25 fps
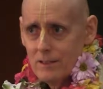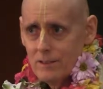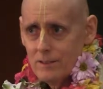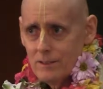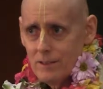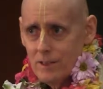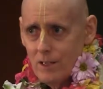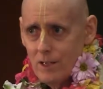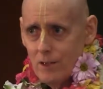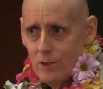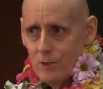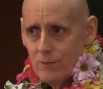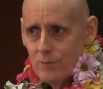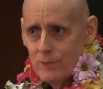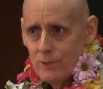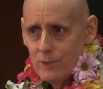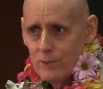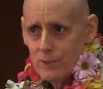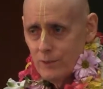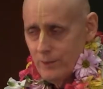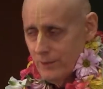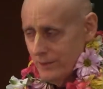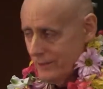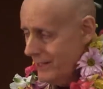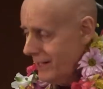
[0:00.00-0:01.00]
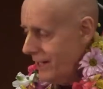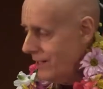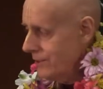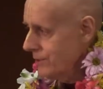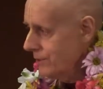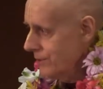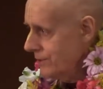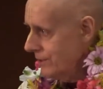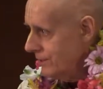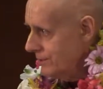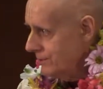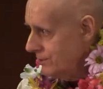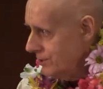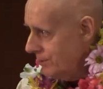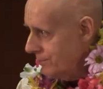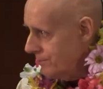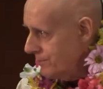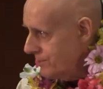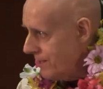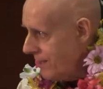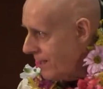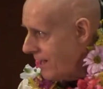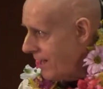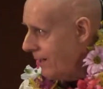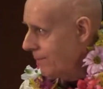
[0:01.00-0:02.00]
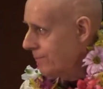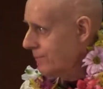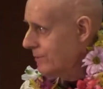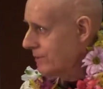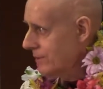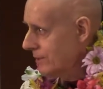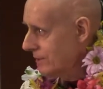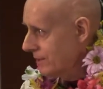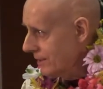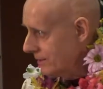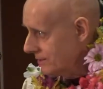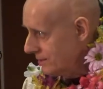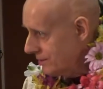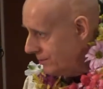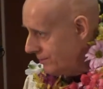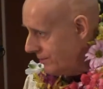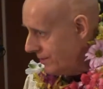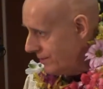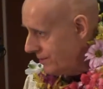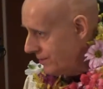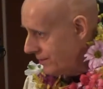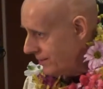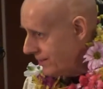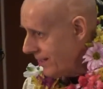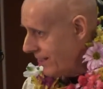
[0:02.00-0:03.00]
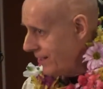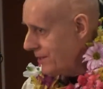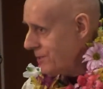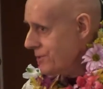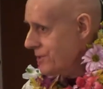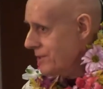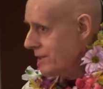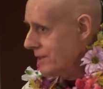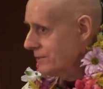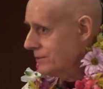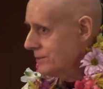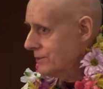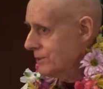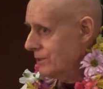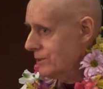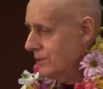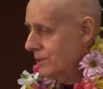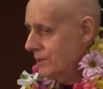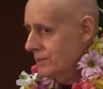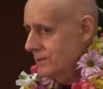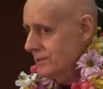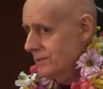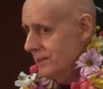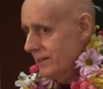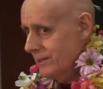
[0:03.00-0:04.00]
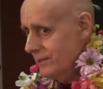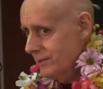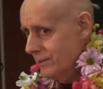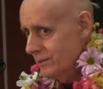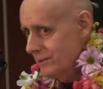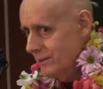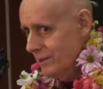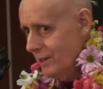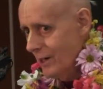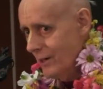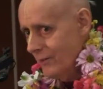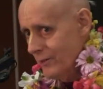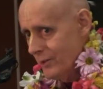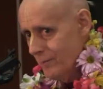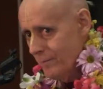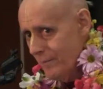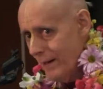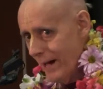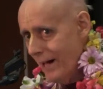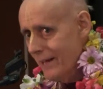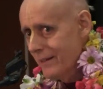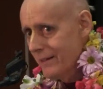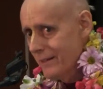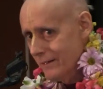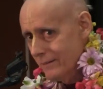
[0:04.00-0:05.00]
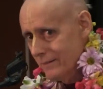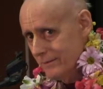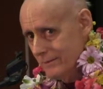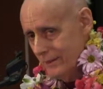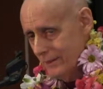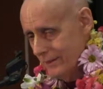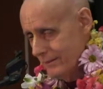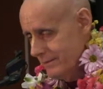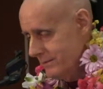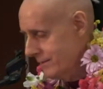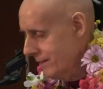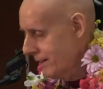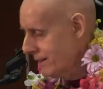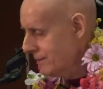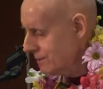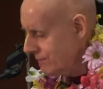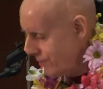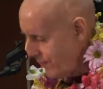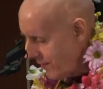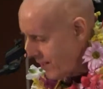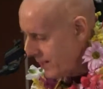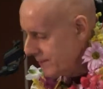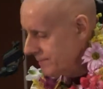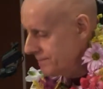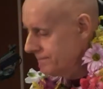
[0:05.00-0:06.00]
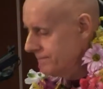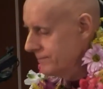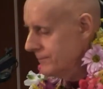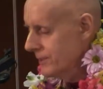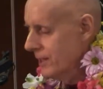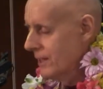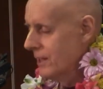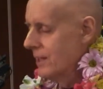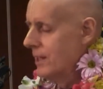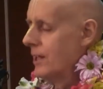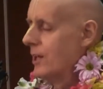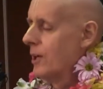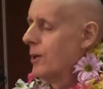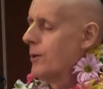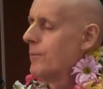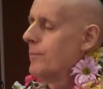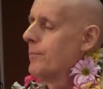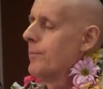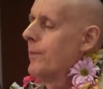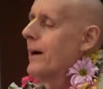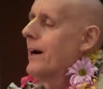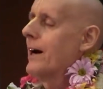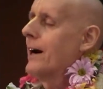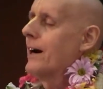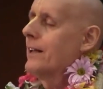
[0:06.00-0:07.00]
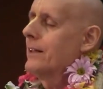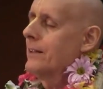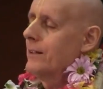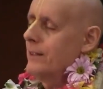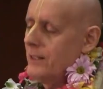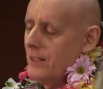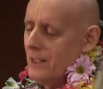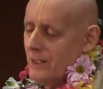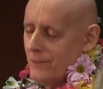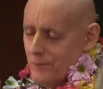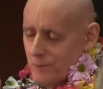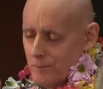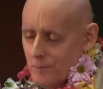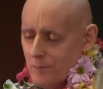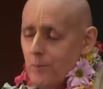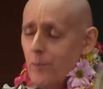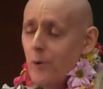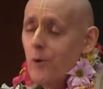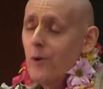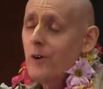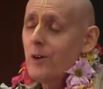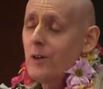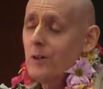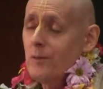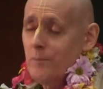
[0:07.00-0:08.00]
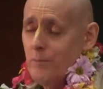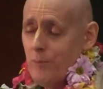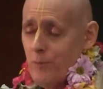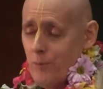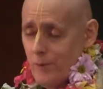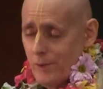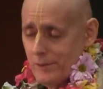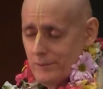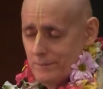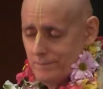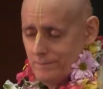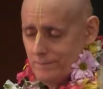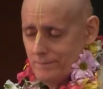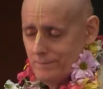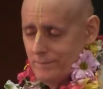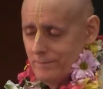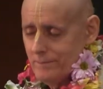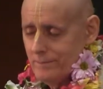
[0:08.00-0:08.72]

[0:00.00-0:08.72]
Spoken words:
So for doing that, you need some job, you need some education, so you can take good care of your body. That's fine. But even more important